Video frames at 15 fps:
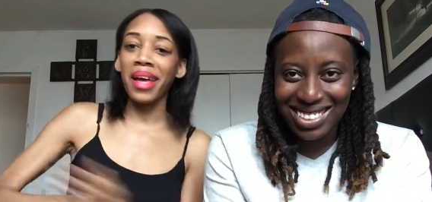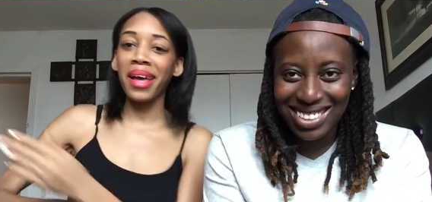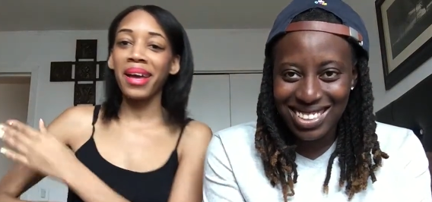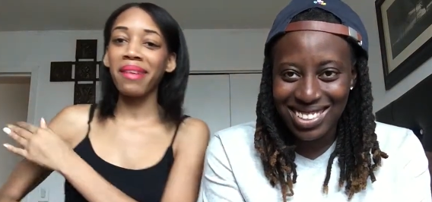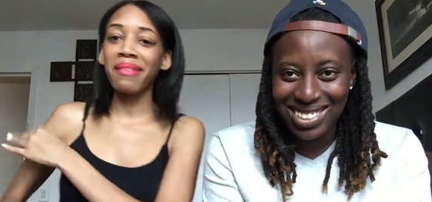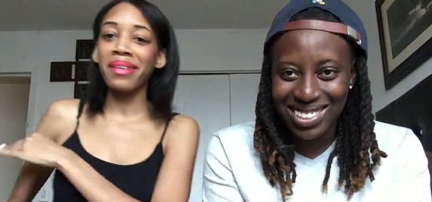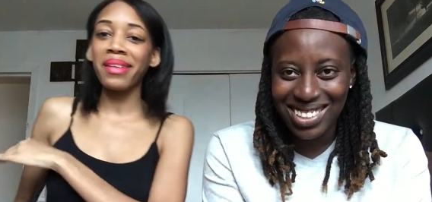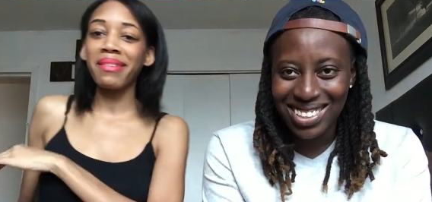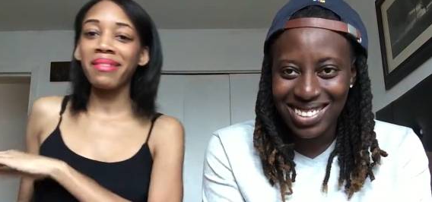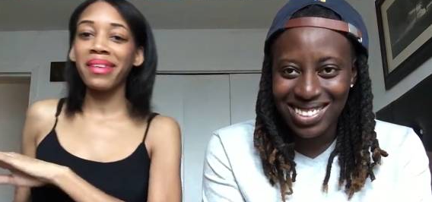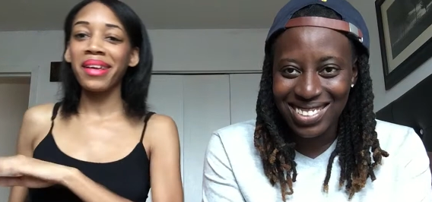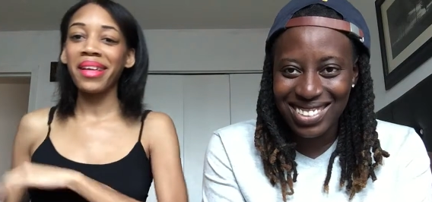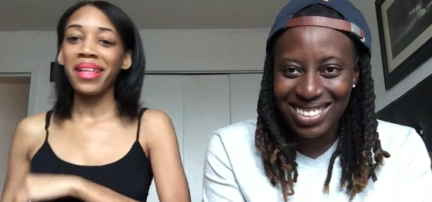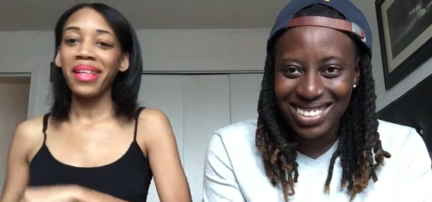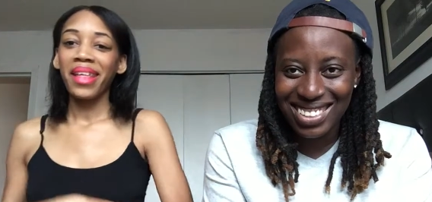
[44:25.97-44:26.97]
Speaker 1: She's so
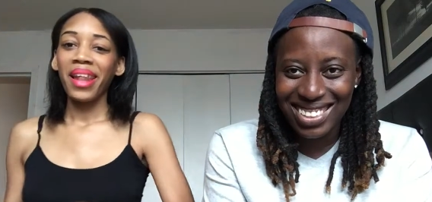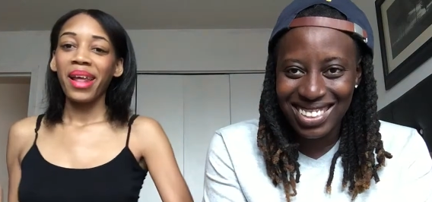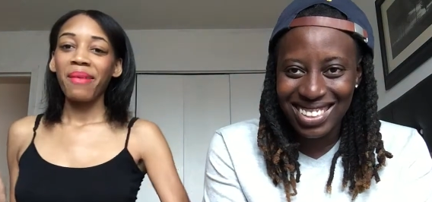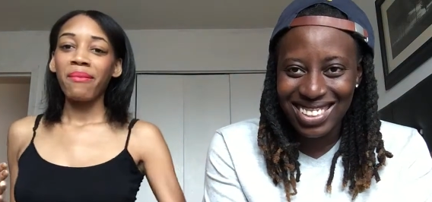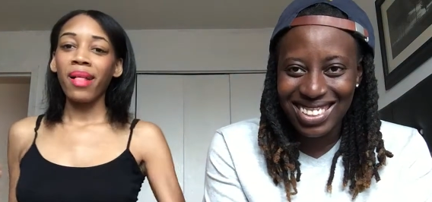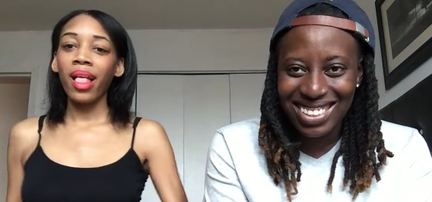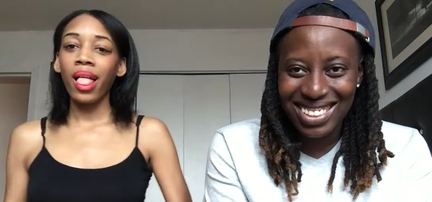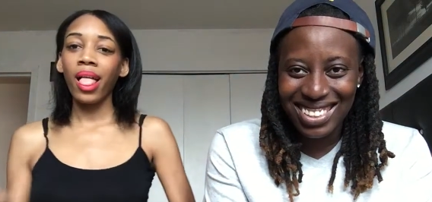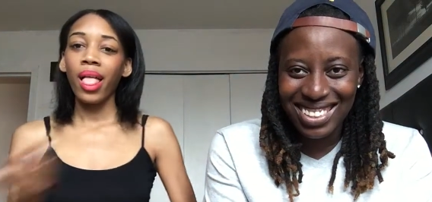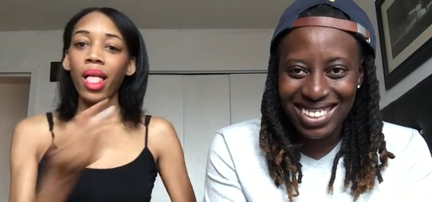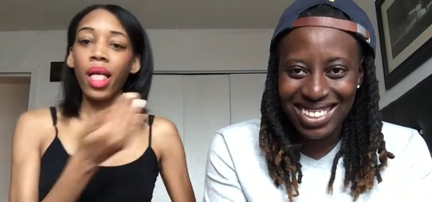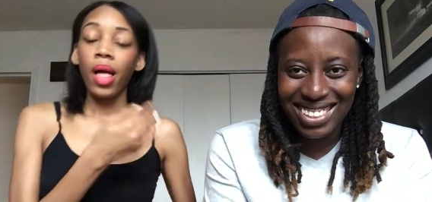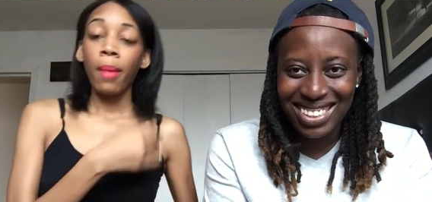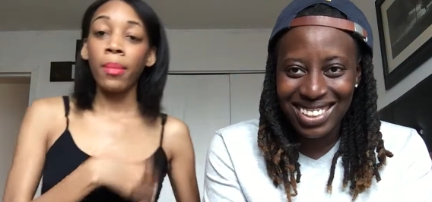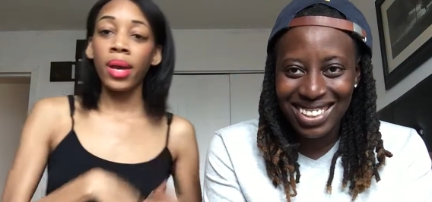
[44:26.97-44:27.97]
cute.
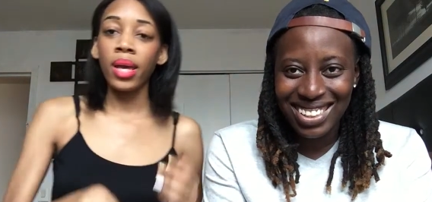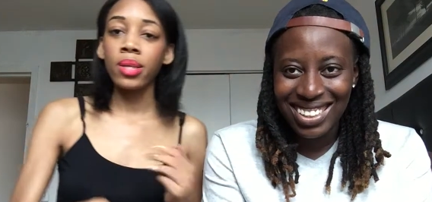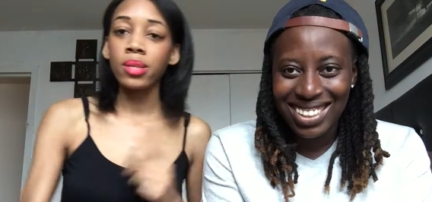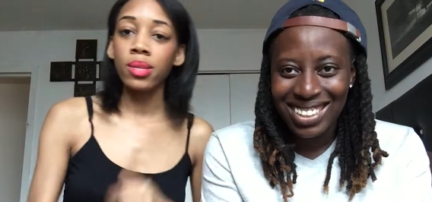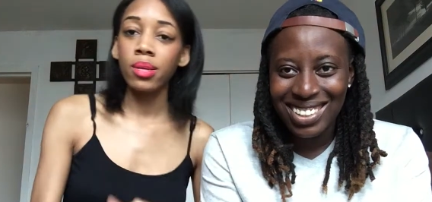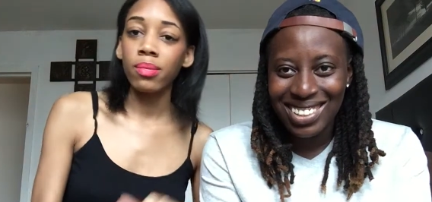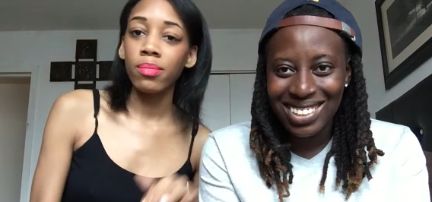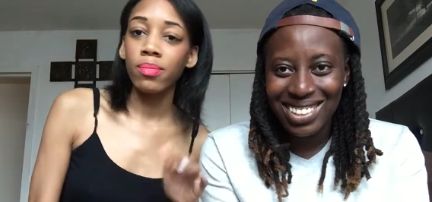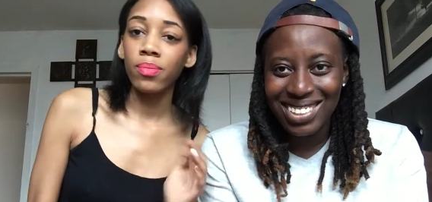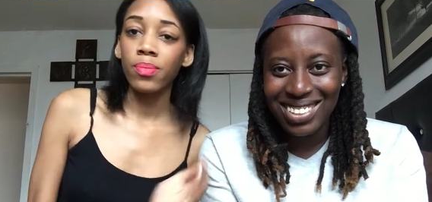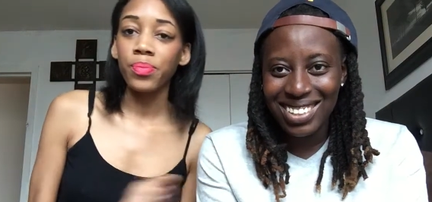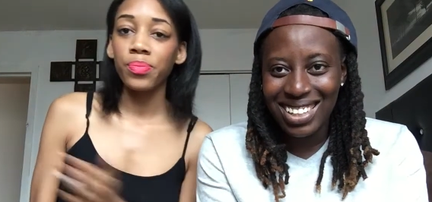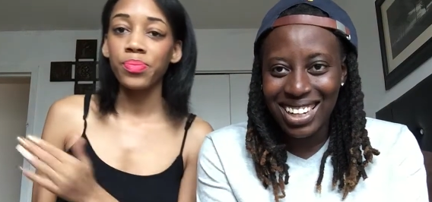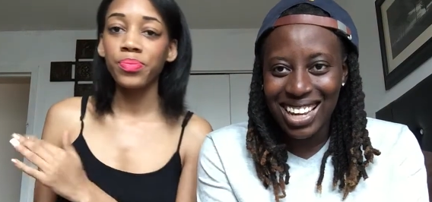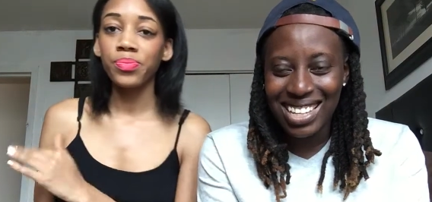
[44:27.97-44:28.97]
I'm a gangster.
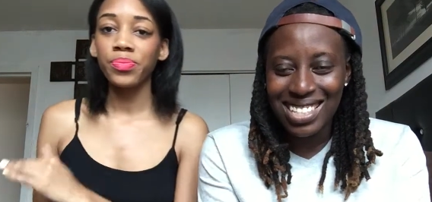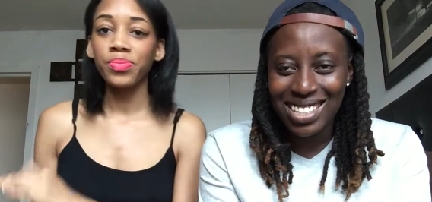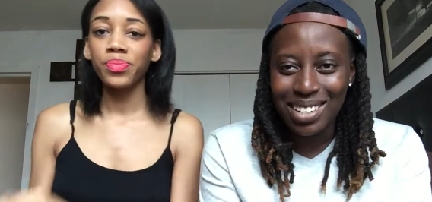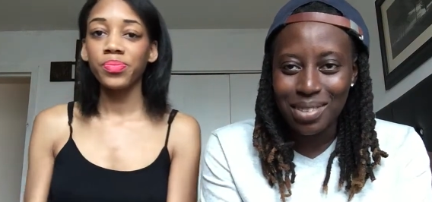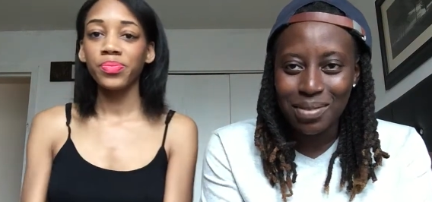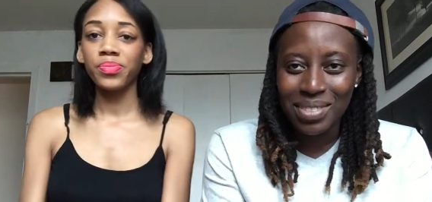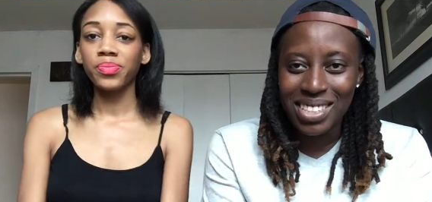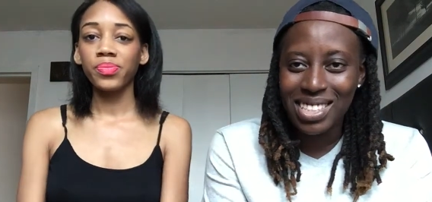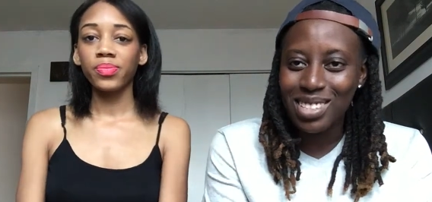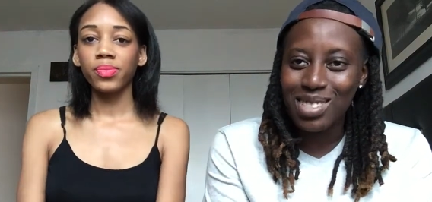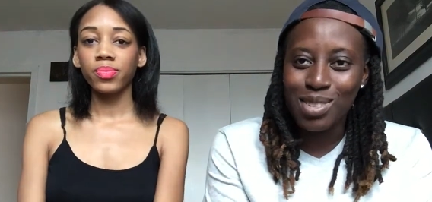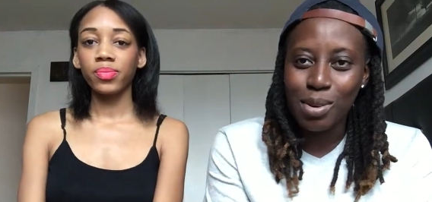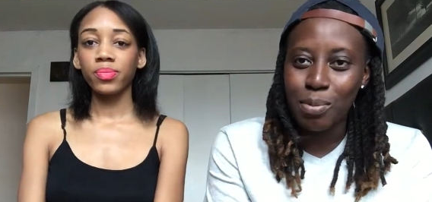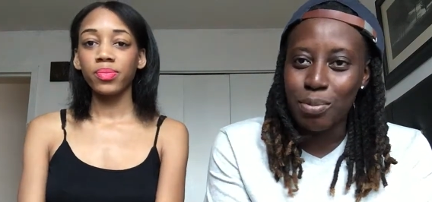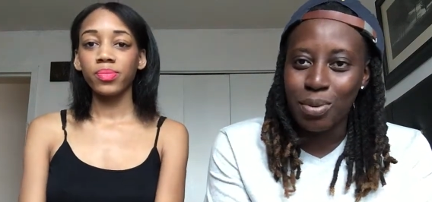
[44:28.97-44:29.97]
You're classic. Um, she's
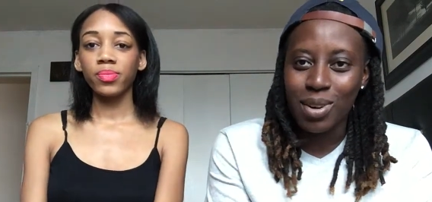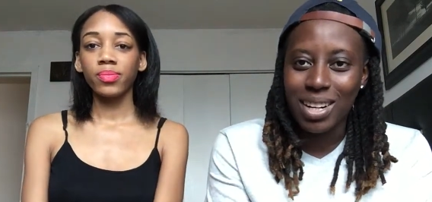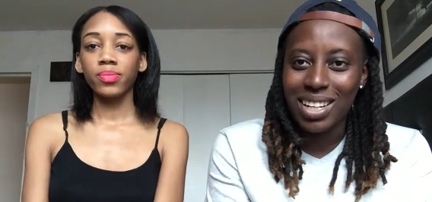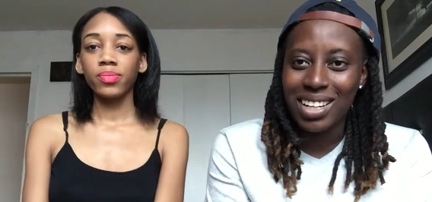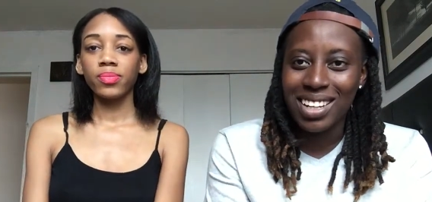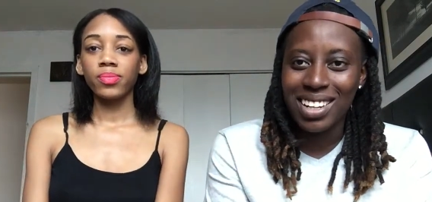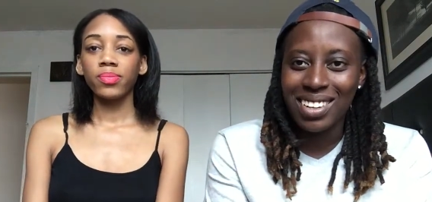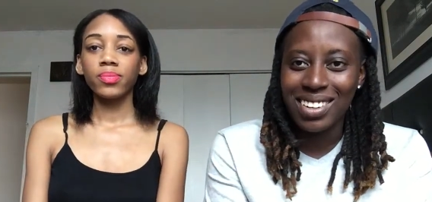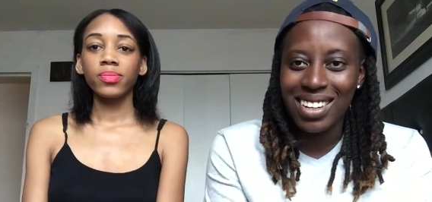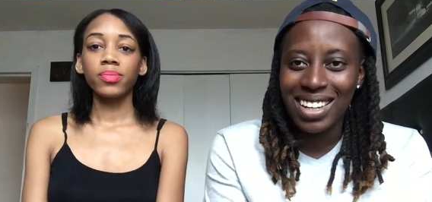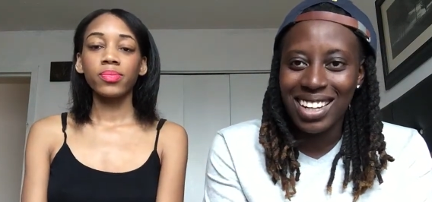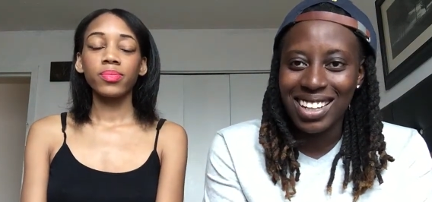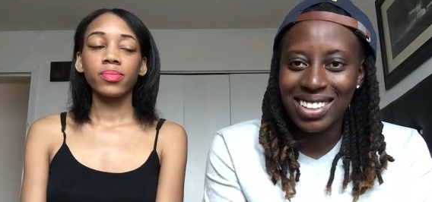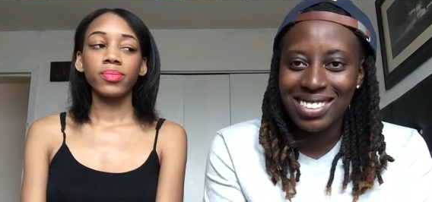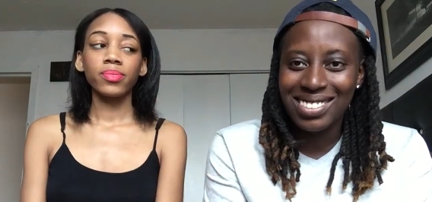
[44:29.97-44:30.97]
so Brooklyn, yo.
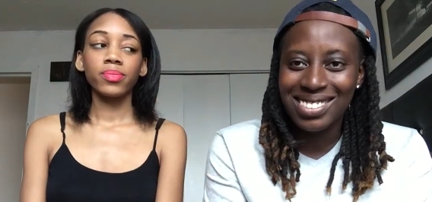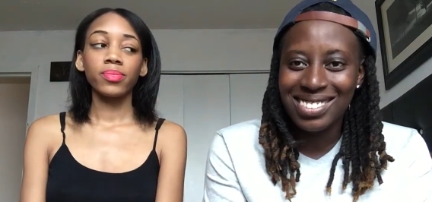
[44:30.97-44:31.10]
Like,